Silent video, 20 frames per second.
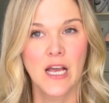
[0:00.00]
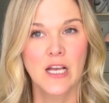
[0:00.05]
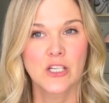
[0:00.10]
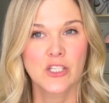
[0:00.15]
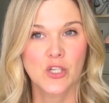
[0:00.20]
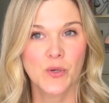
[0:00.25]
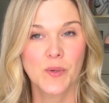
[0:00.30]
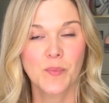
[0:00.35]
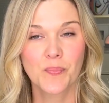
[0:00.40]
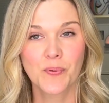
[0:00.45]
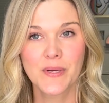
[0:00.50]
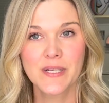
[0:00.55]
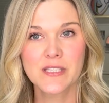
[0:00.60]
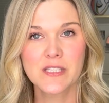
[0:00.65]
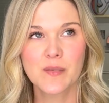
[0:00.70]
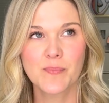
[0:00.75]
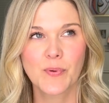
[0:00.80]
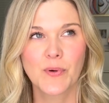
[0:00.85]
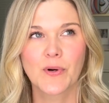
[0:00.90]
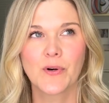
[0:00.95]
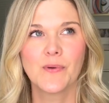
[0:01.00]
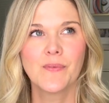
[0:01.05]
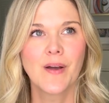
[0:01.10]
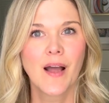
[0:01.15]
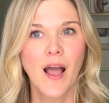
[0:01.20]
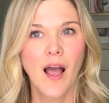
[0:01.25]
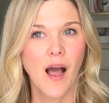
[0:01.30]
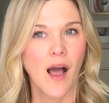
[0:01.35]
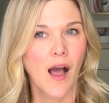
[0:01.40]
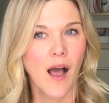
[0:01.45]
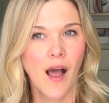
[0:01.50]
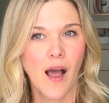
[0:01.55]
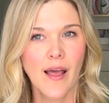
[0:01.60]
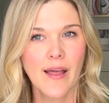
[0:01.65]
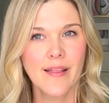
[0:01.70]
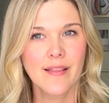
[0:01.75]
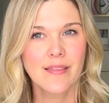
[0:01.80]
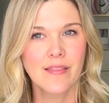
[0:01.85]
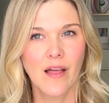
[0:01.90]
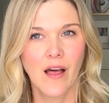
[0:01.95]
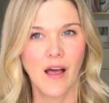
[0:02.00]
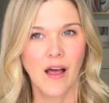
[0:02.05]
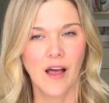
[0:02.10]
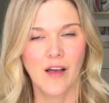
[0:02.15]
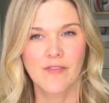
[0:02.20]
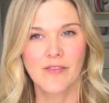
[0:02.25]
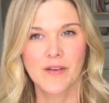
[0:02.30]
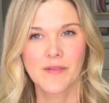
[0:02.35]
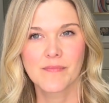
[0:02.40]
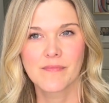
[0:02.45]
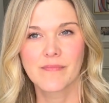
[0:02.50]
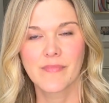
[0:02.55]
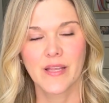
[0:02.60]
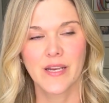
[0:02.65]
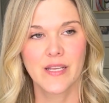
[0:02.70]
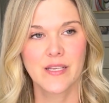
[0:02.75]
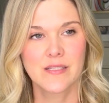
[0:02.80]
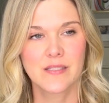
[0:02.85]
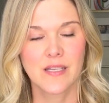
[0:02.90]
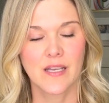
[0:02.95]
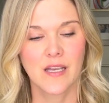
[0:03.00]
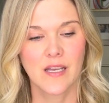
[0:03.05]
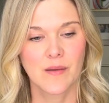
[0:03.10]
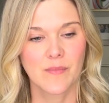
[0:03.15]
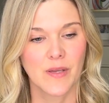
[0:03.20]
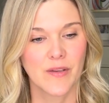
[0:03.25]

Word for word: So in principle, I love mini stim.